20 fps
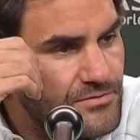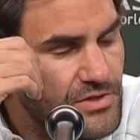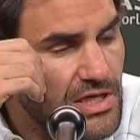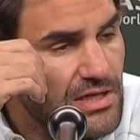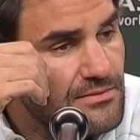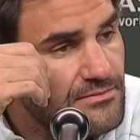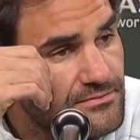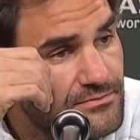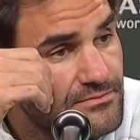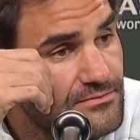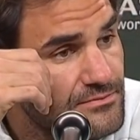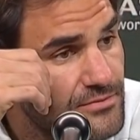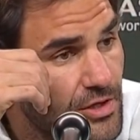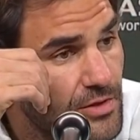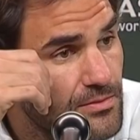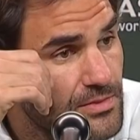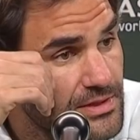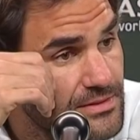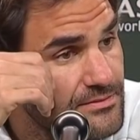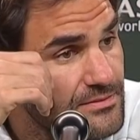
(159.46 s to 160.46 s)
Yeah.
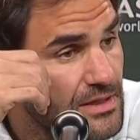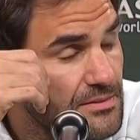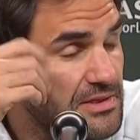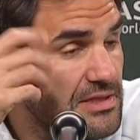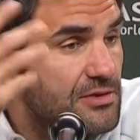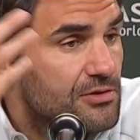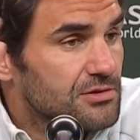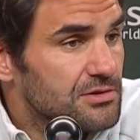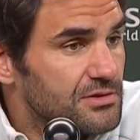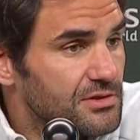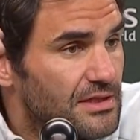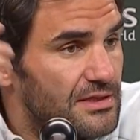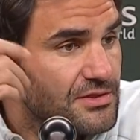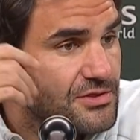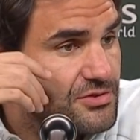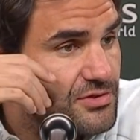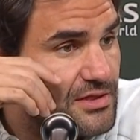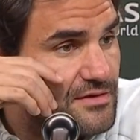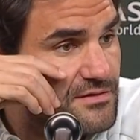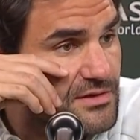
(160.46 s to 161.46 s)
Probably. I mean, look, I
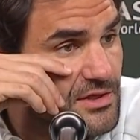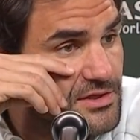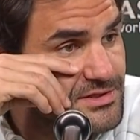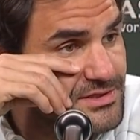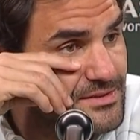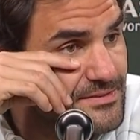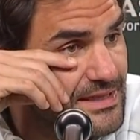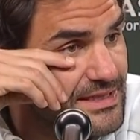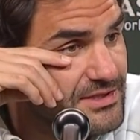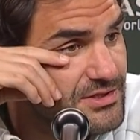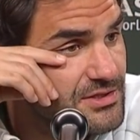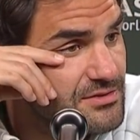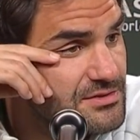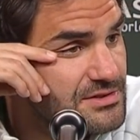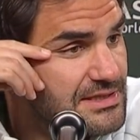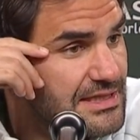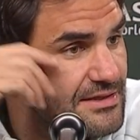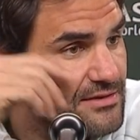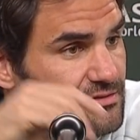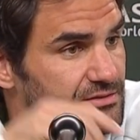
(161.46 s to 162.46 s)
should have lost a match. I was
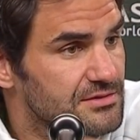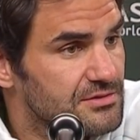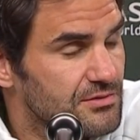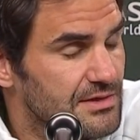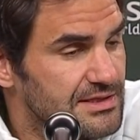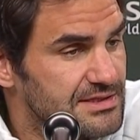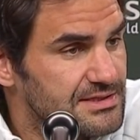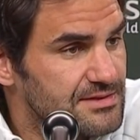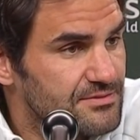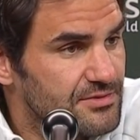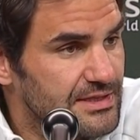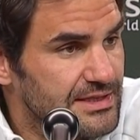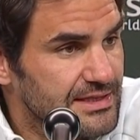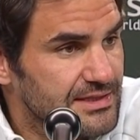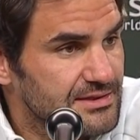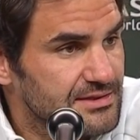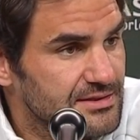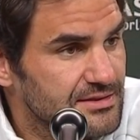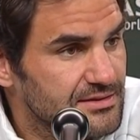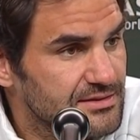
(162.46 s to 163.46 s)
down twice a break
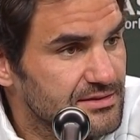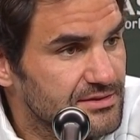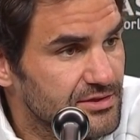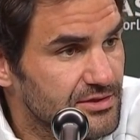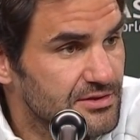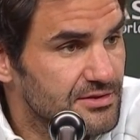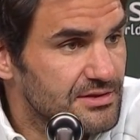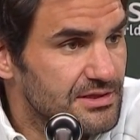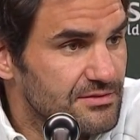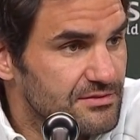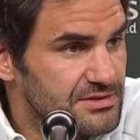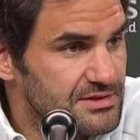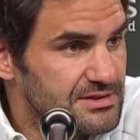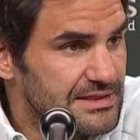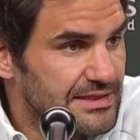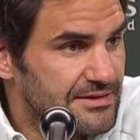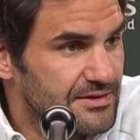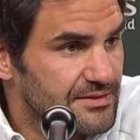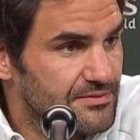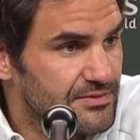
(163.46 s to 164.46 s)
in the third. I was
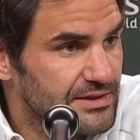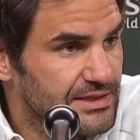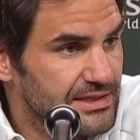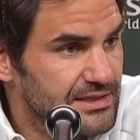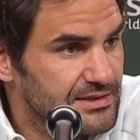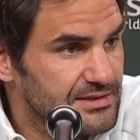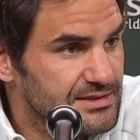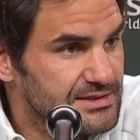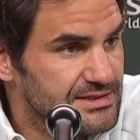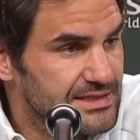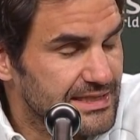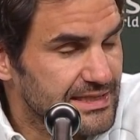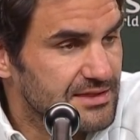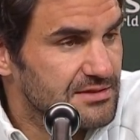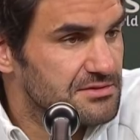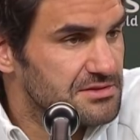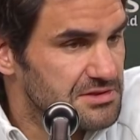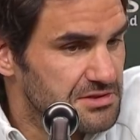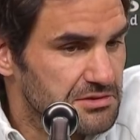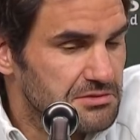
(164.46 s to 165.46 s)
down a break in the
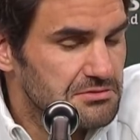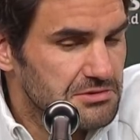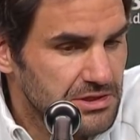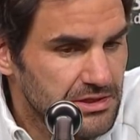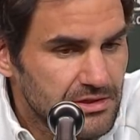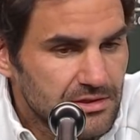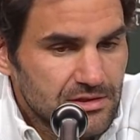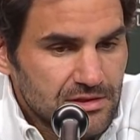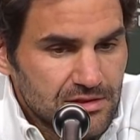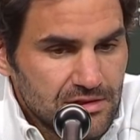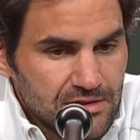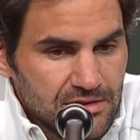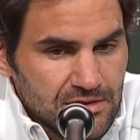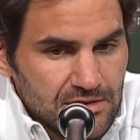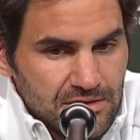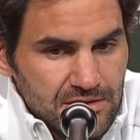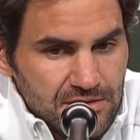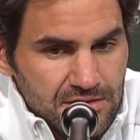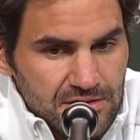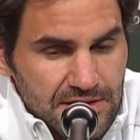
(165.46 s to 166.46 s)
second. So,
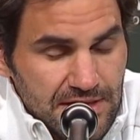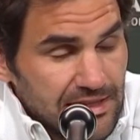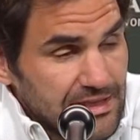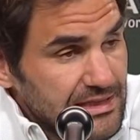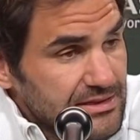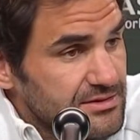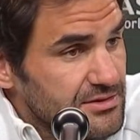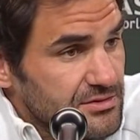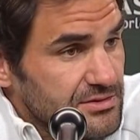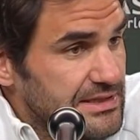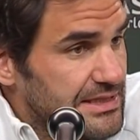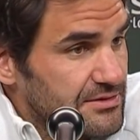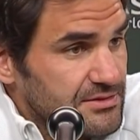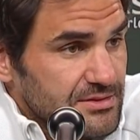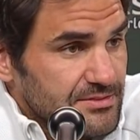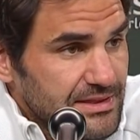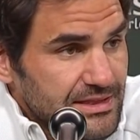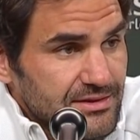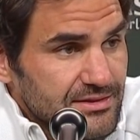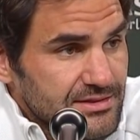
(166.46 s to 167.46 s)
yeah, no doubt
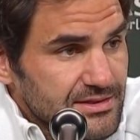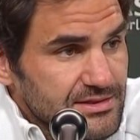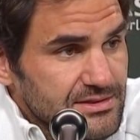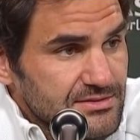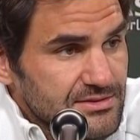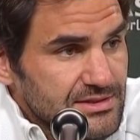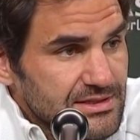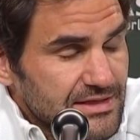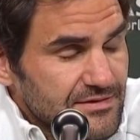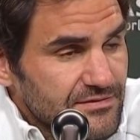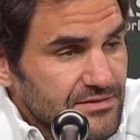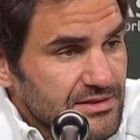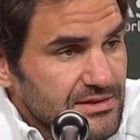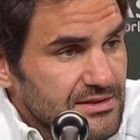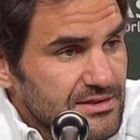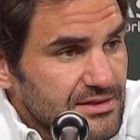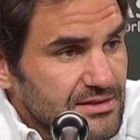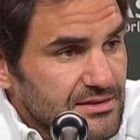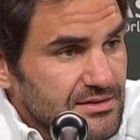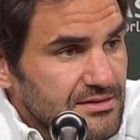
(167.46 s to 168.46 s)
about it. This is
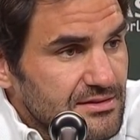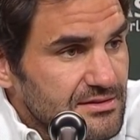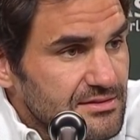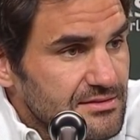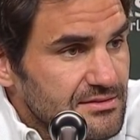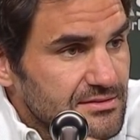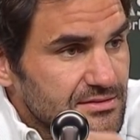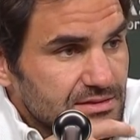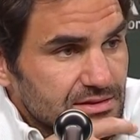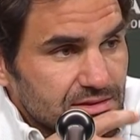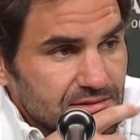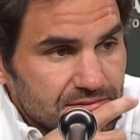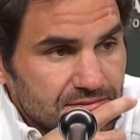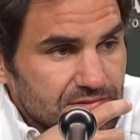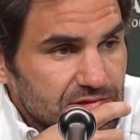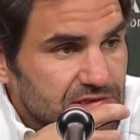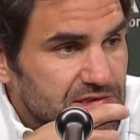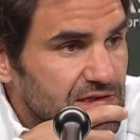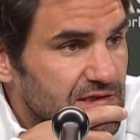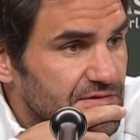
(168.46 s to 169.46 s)
definitely
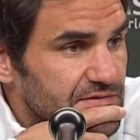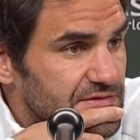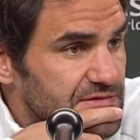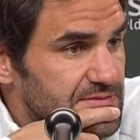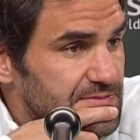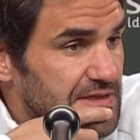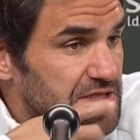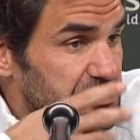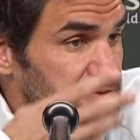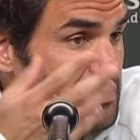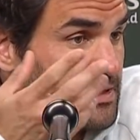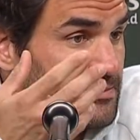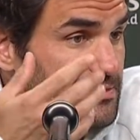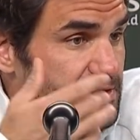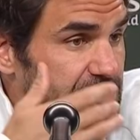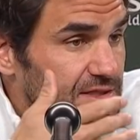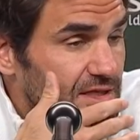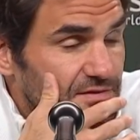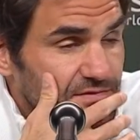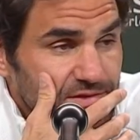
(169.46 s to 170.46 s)
the toughest match, maybe
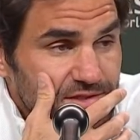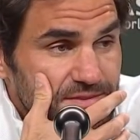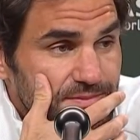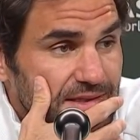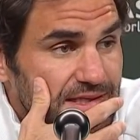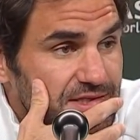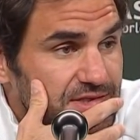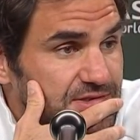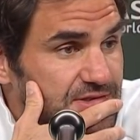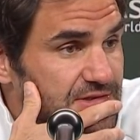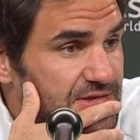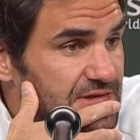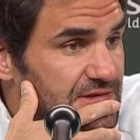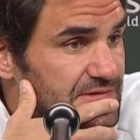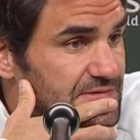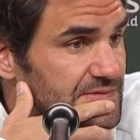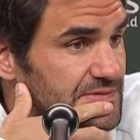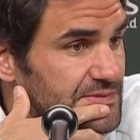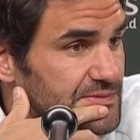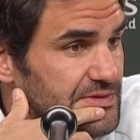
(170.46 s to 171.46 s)
the toughest match, you
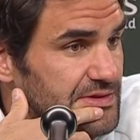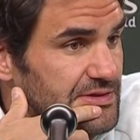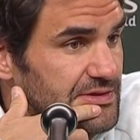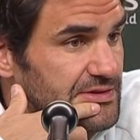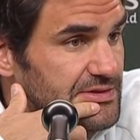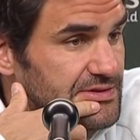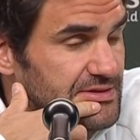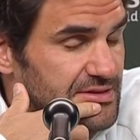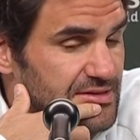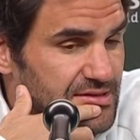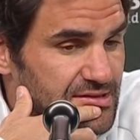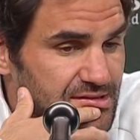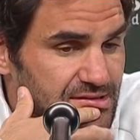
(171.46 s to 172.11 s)
know, because